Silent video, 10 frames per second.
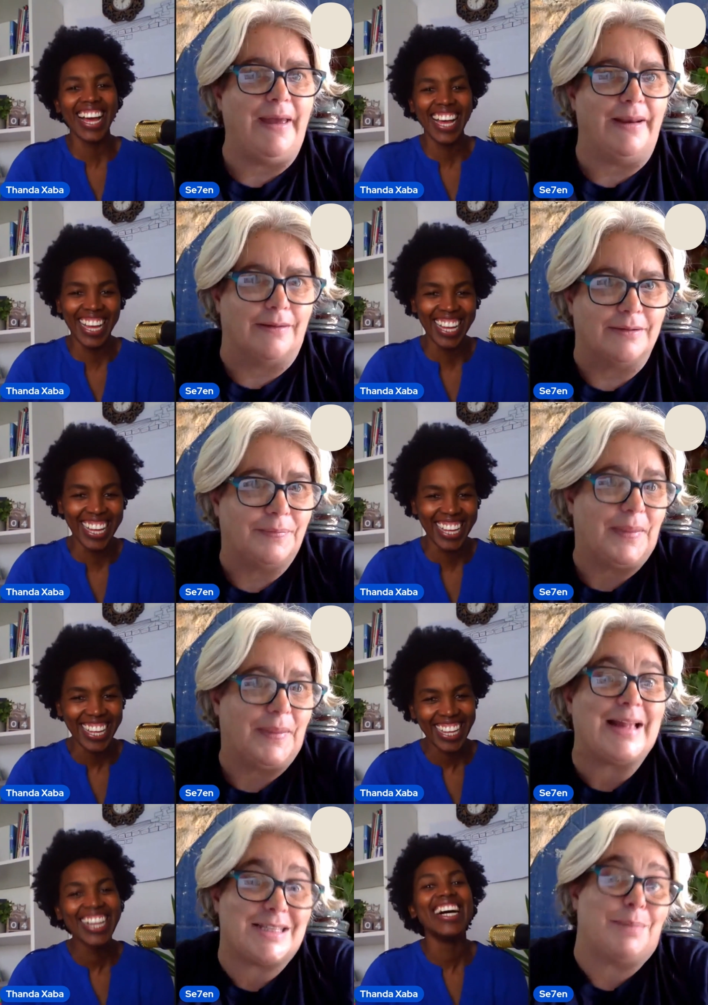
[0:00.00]
Speaker 1: fun.
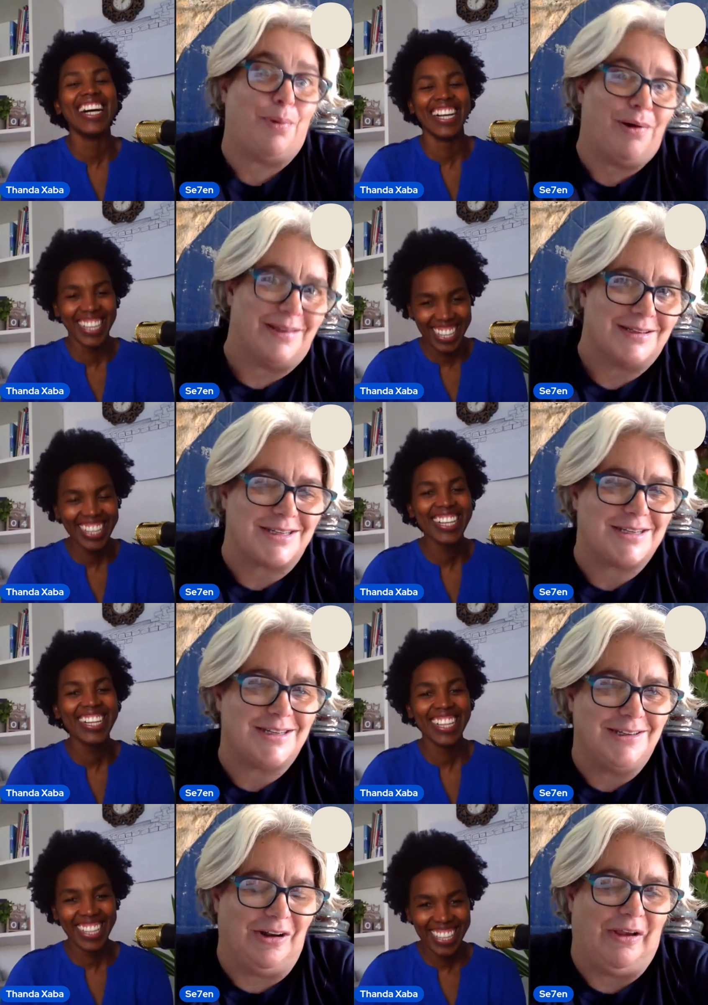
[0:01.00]
And that's the point,
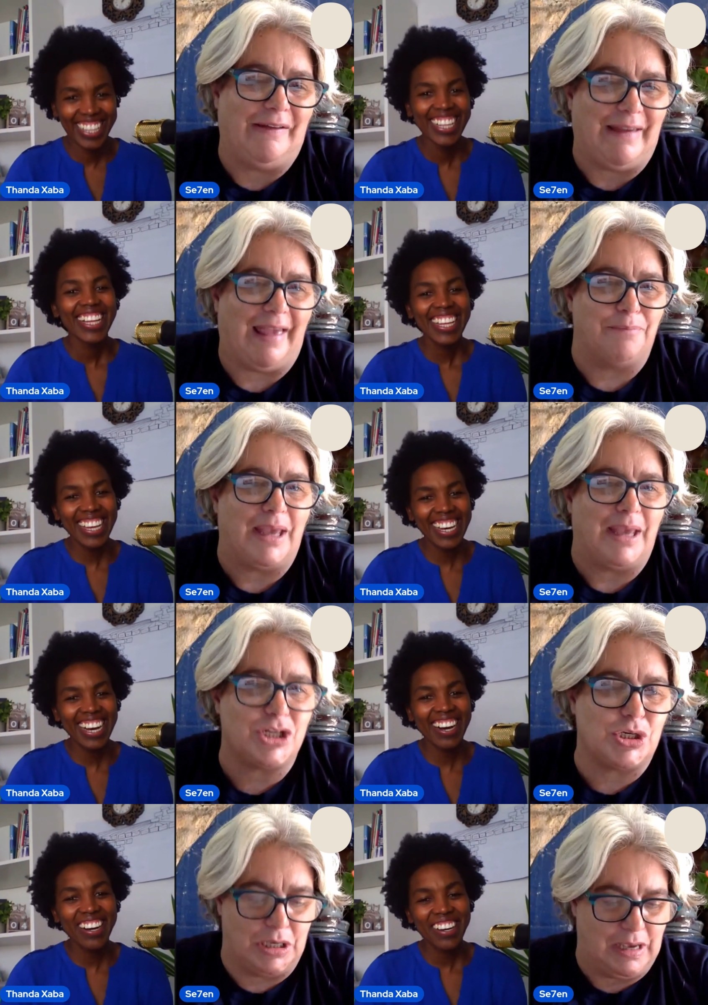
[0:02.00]
you know. Make
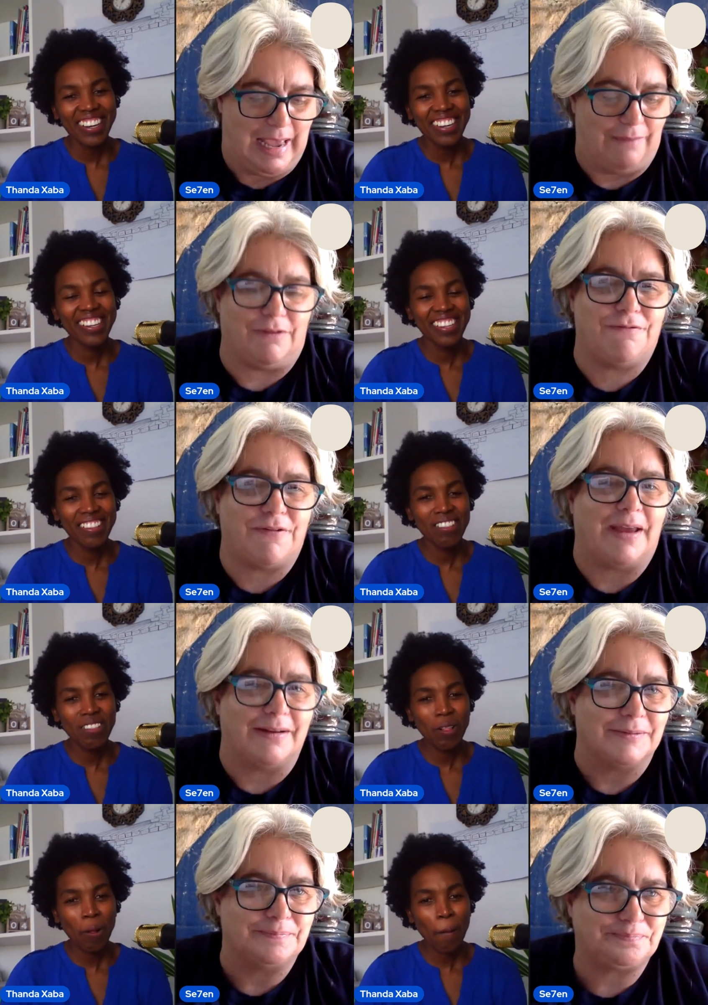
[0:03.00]
sure you're having
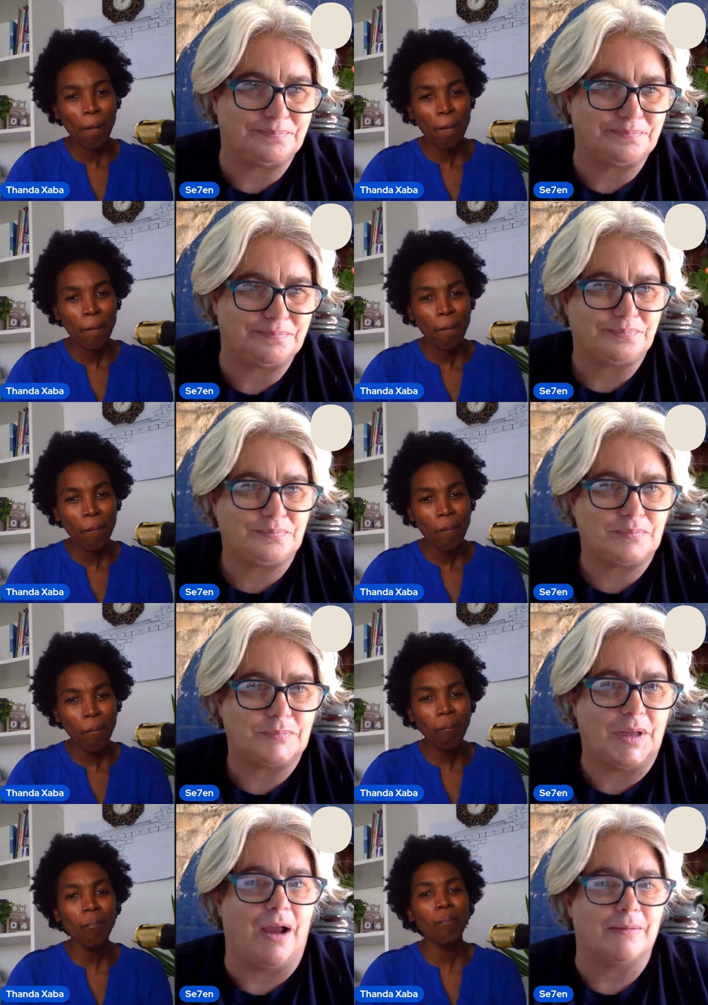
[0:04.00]
fun.
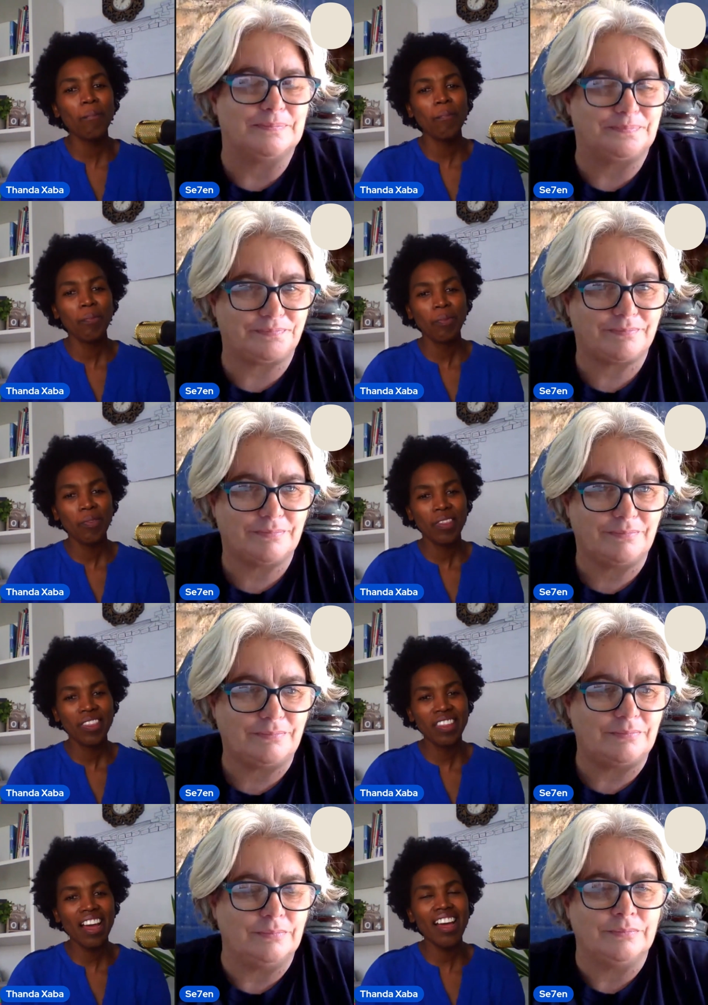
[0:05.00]
Yeah. Mm.
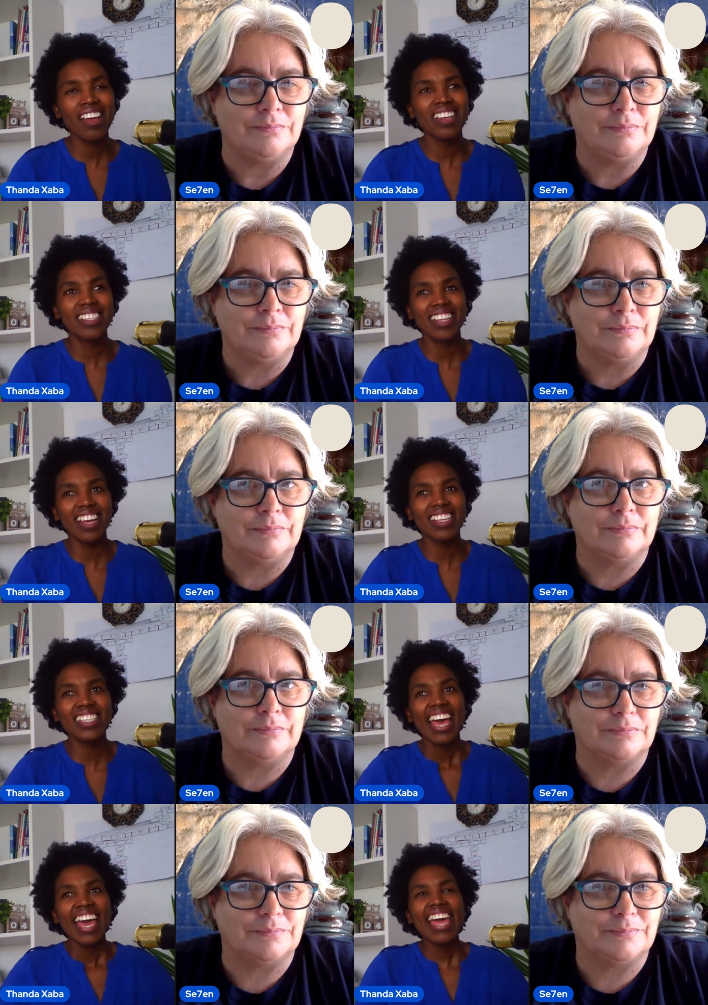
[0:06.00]
Speaker 2: Nice, nice.
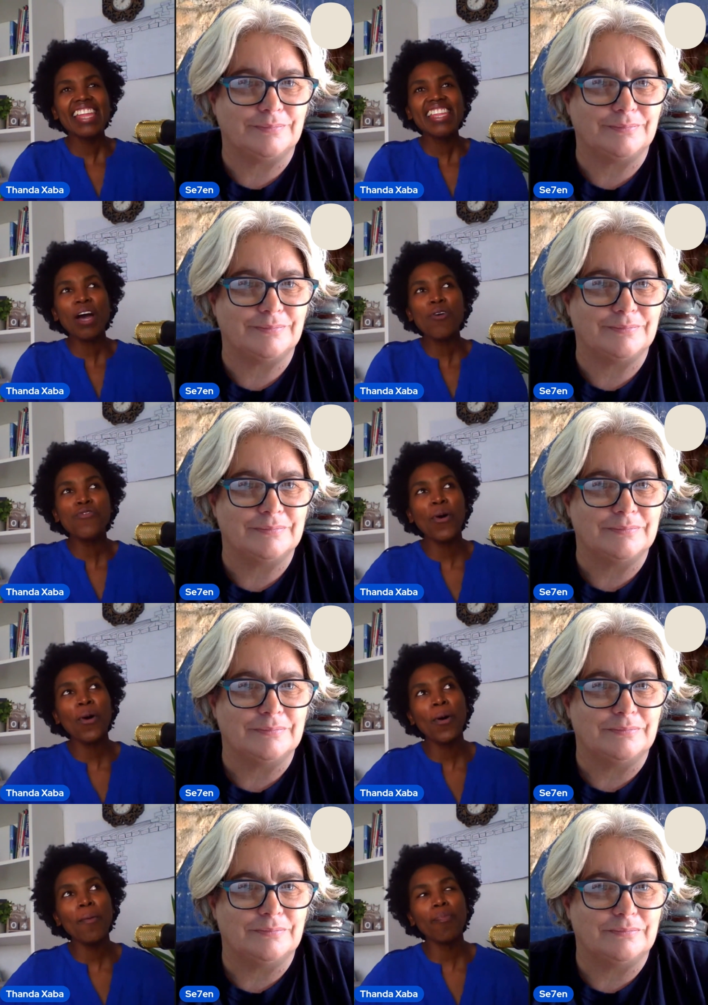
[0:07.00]
And now
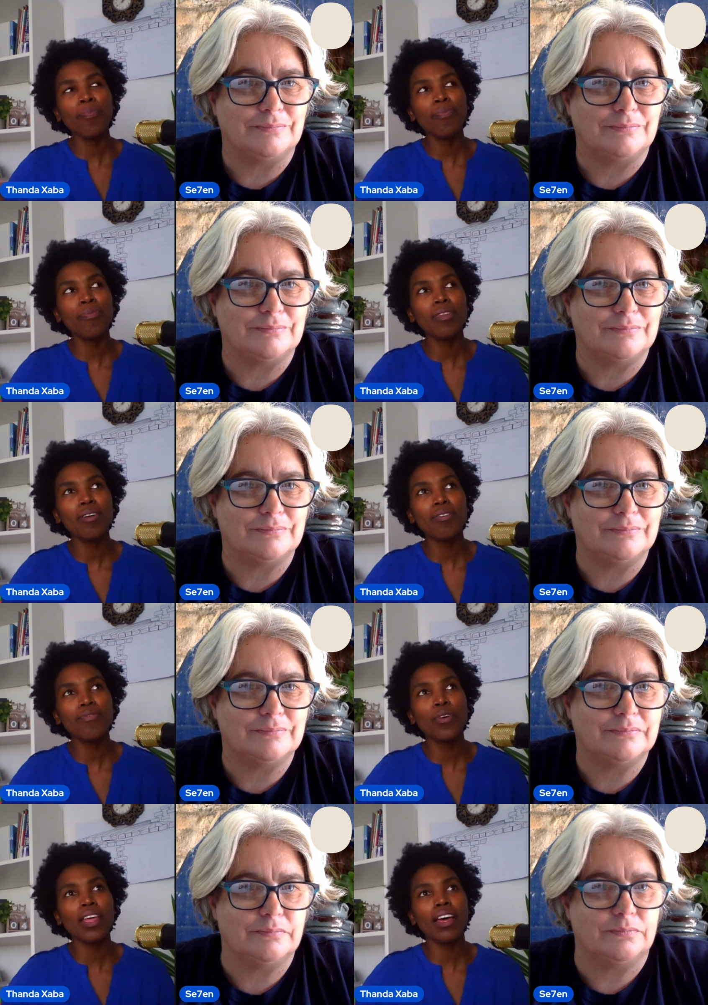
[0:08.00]
for hmm,
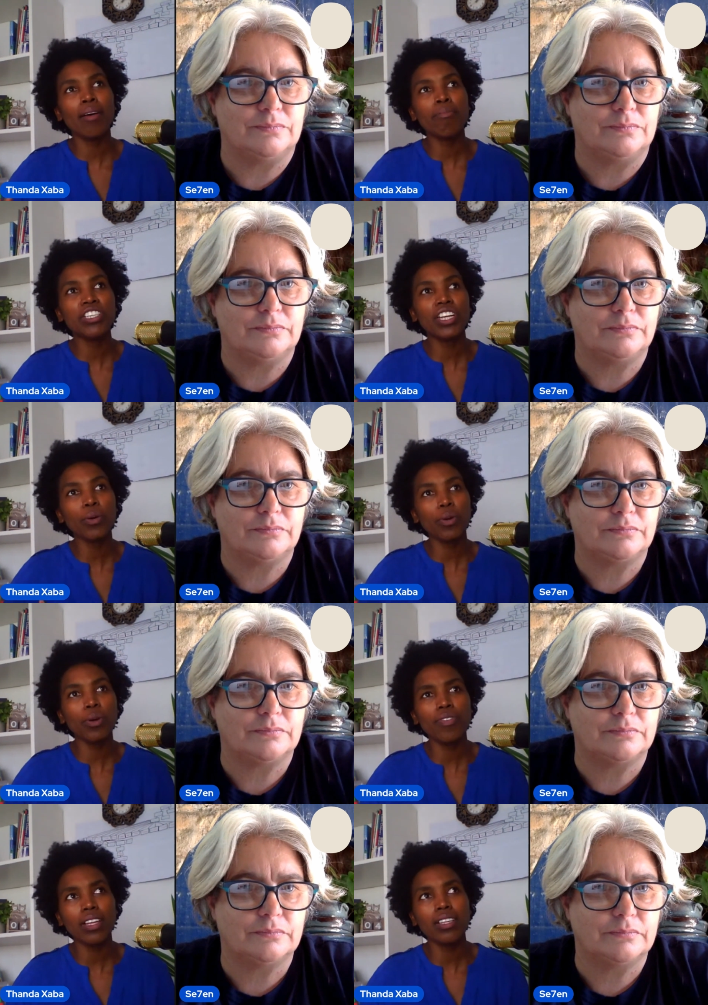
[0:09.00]
for the matric
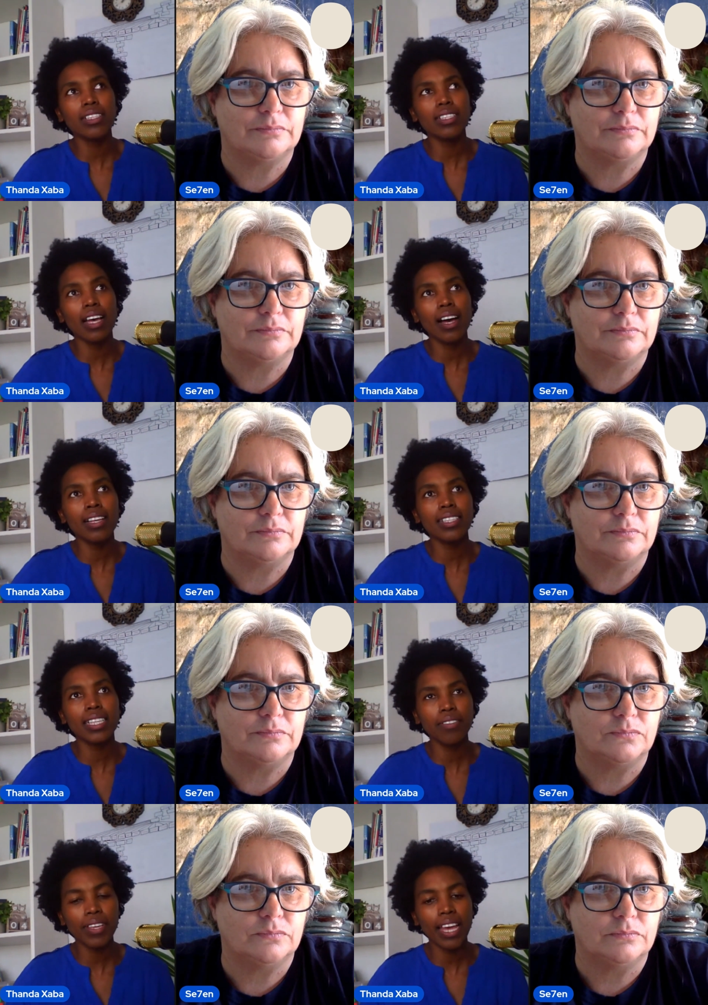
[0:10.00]
equivalence uh,
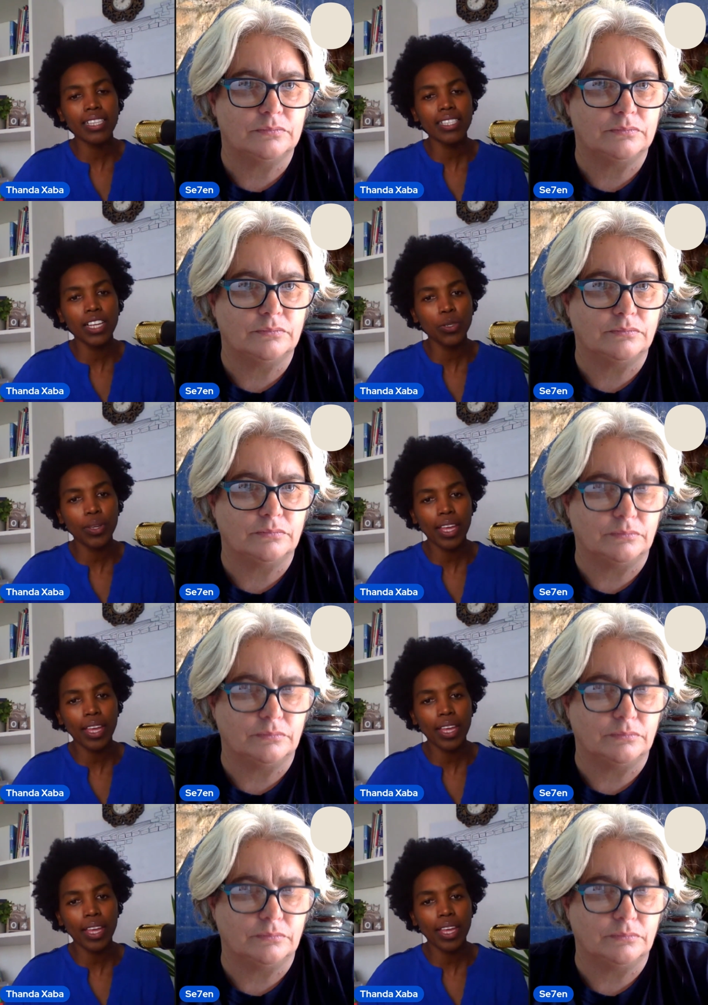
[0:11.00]
certificates that you